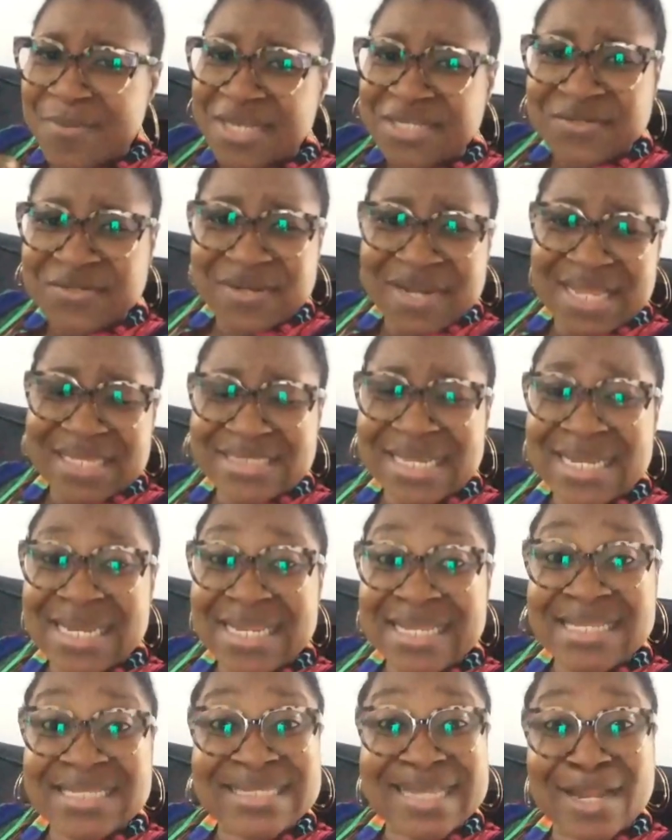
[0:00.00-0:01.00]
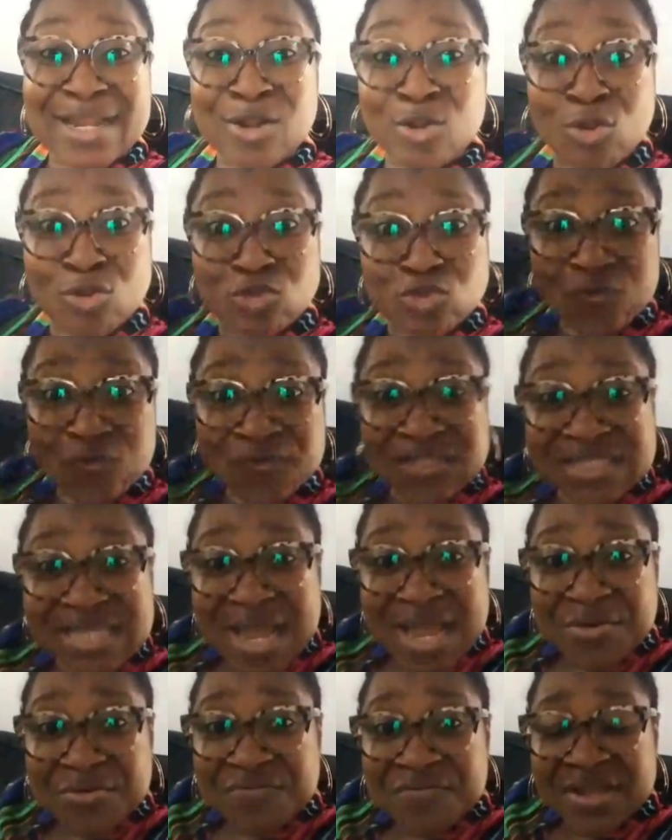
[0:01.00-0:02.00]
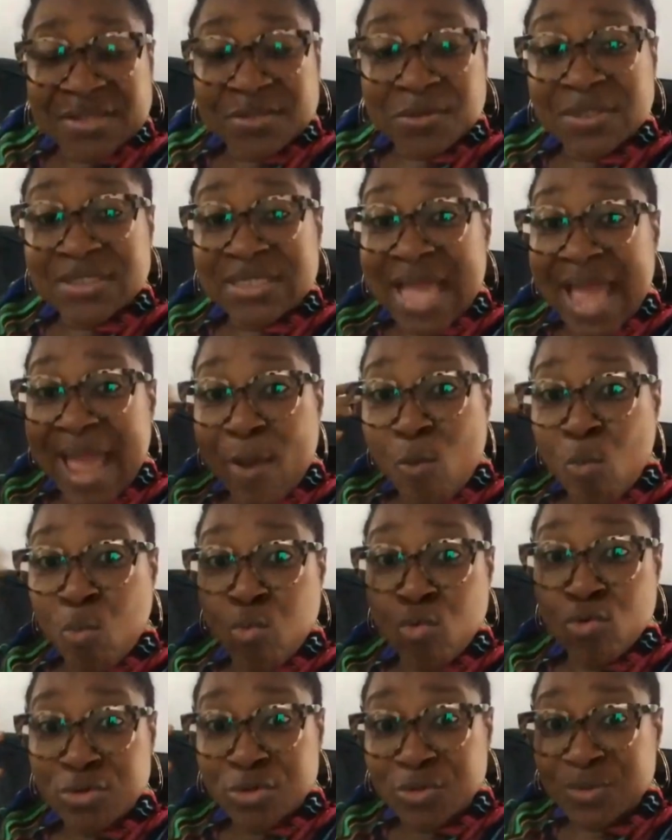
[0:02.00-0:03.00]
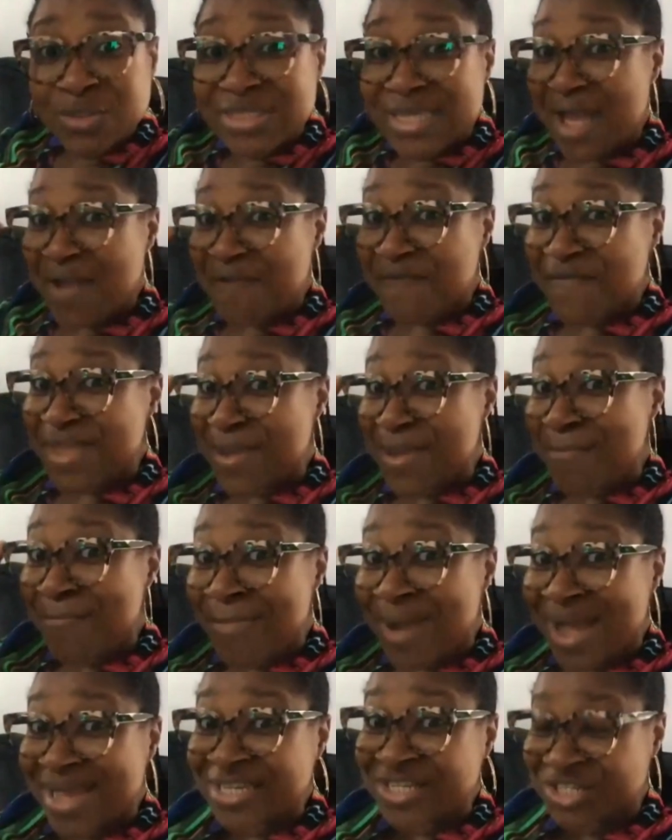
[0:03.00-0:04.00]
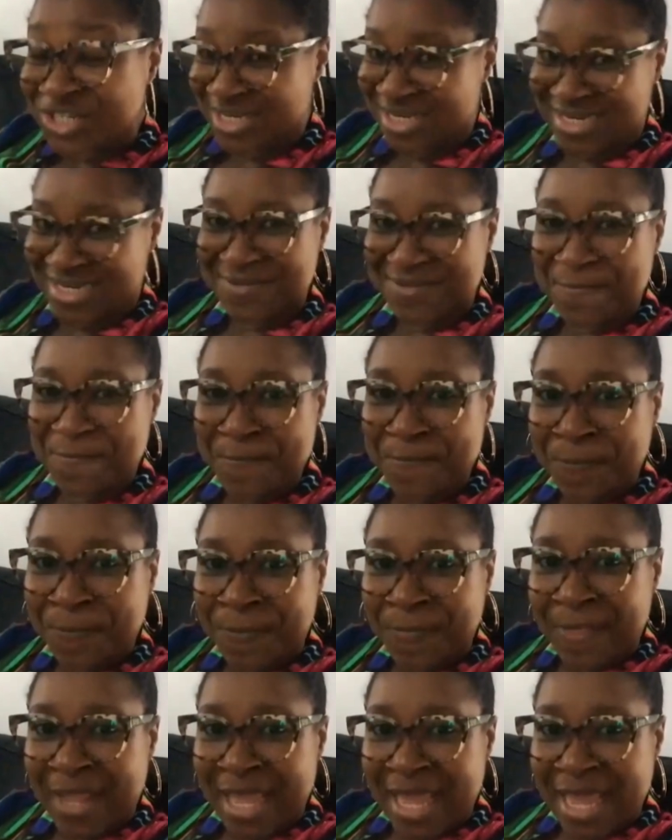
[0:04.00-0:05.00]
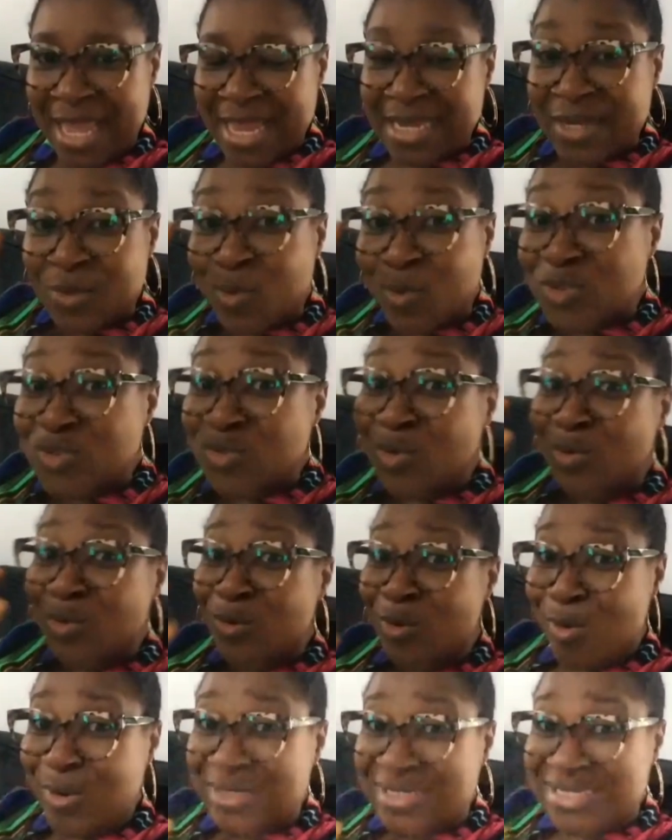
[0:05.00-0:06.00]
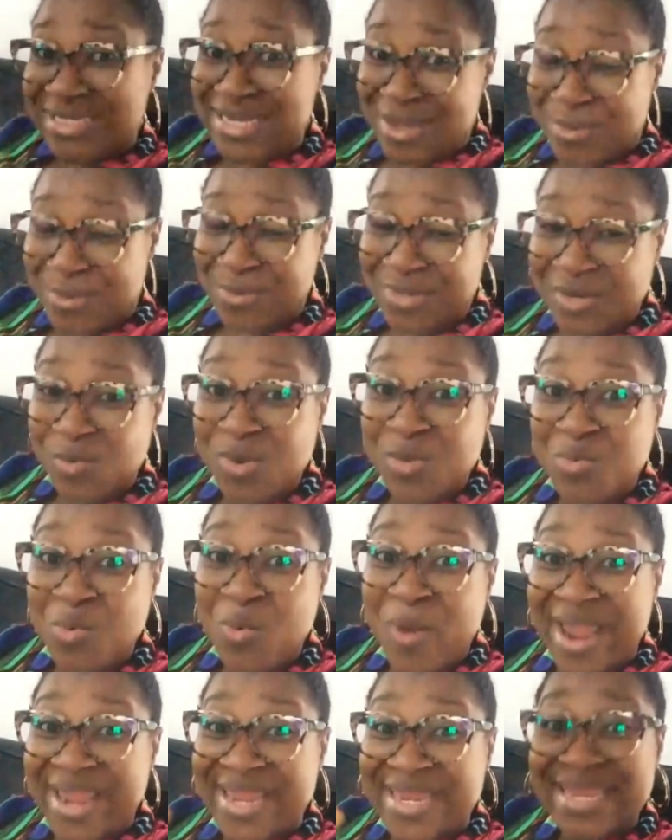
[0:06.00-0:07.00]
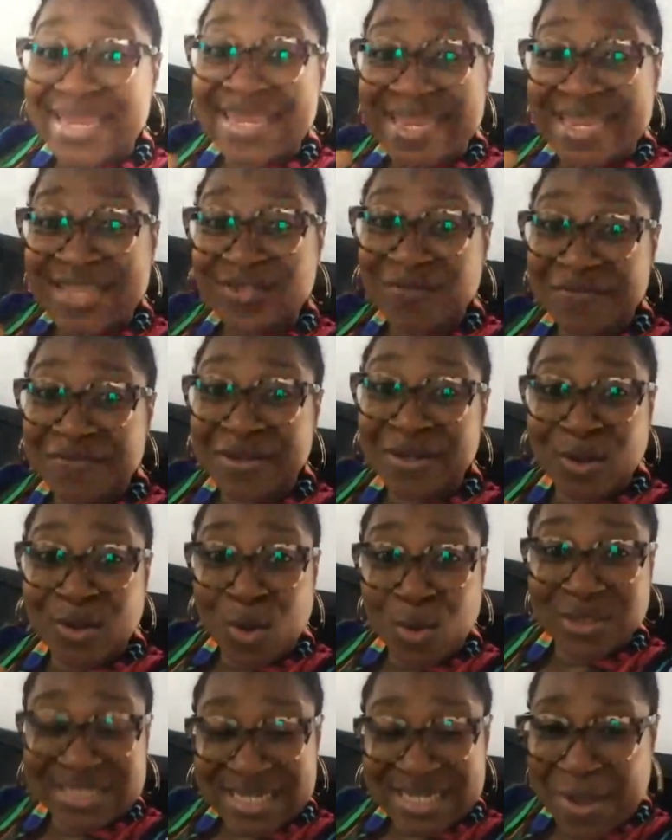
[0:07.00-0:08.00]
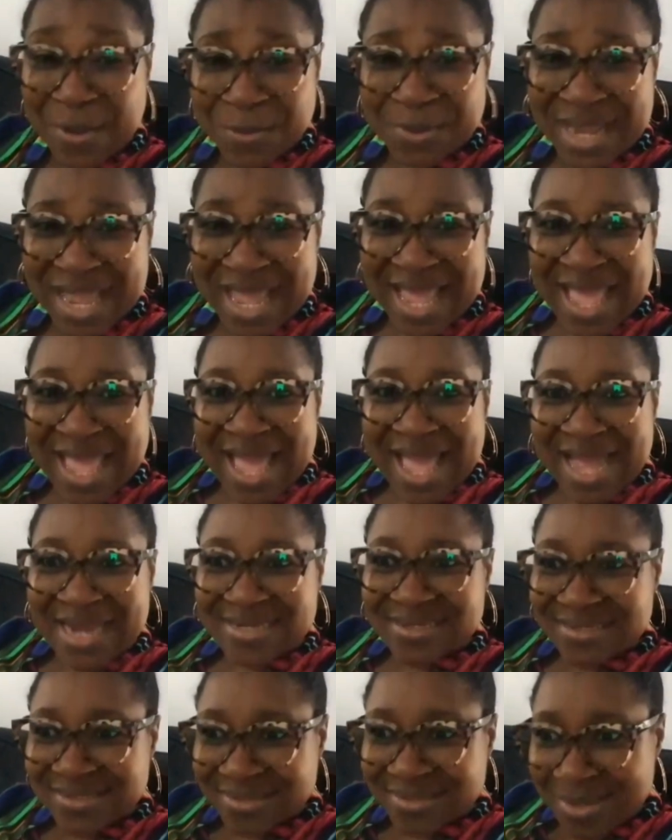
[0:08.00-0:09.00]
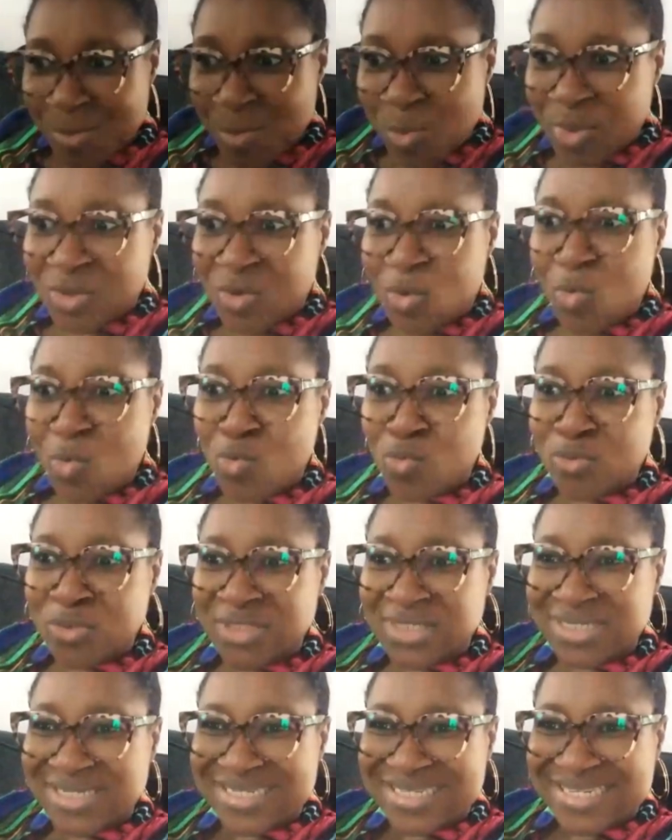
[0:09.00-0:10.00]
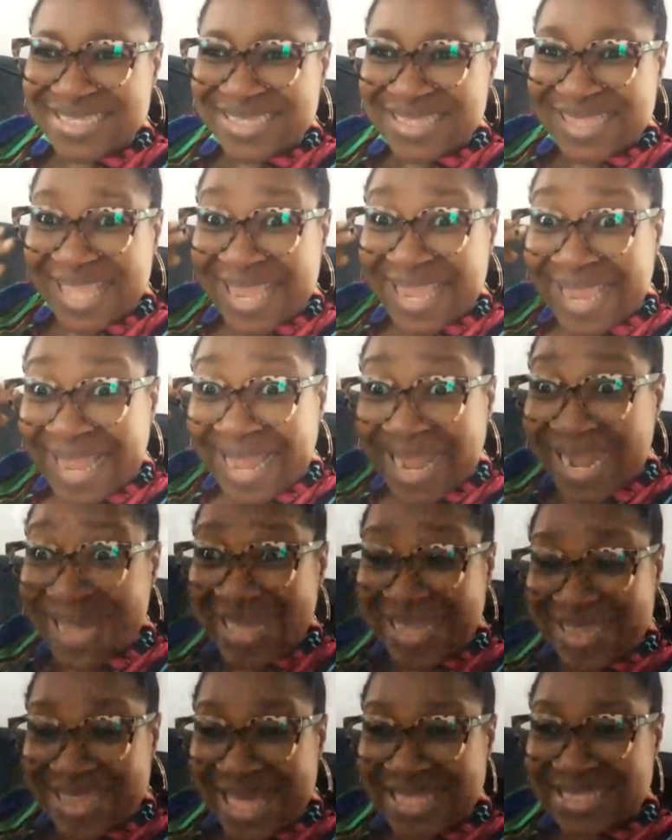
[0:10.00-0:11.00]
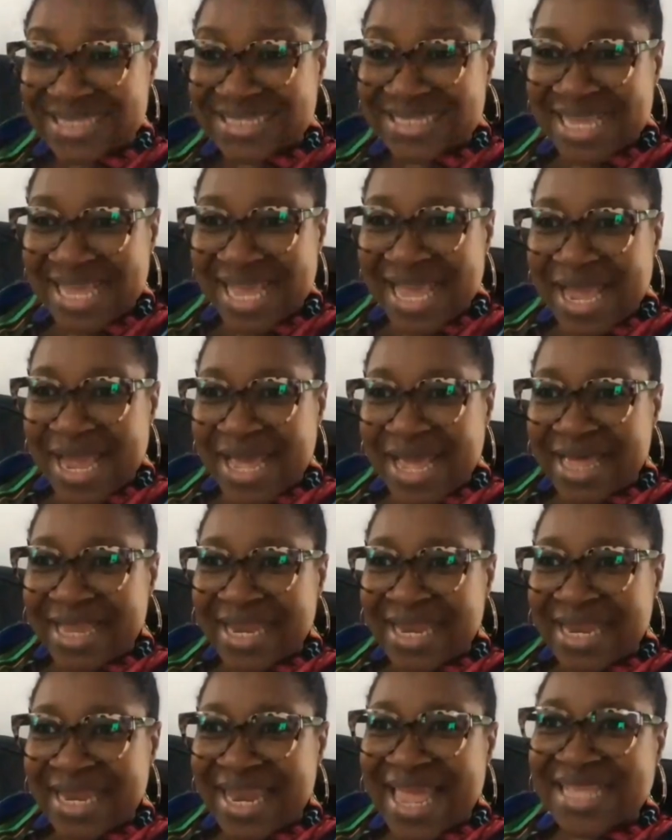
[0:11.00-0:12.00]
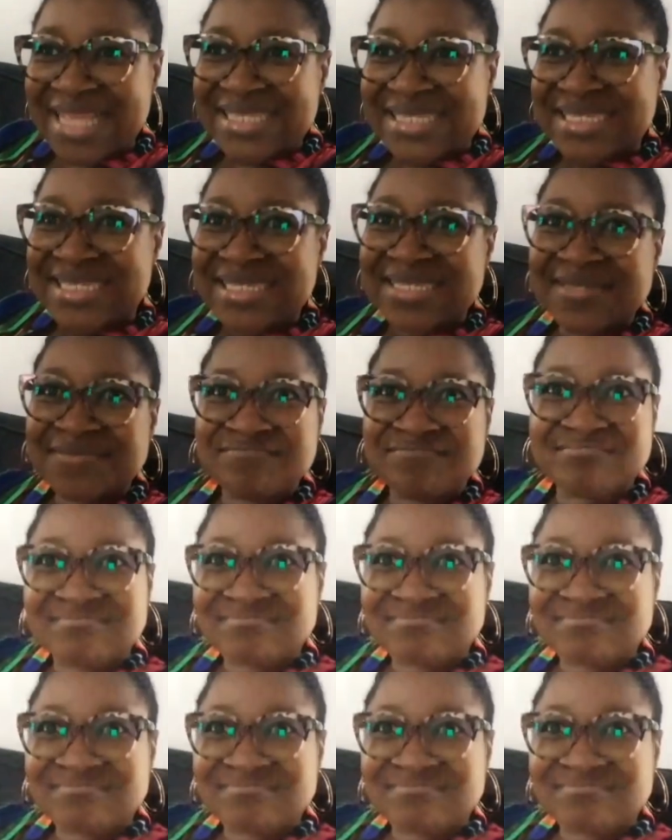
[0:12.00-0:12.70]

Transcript: my children, I said, it's a lot of sacrifice, because I wouldn't have imagined it was lockdown. We were in the heat of the lockdown, and someone could think that let's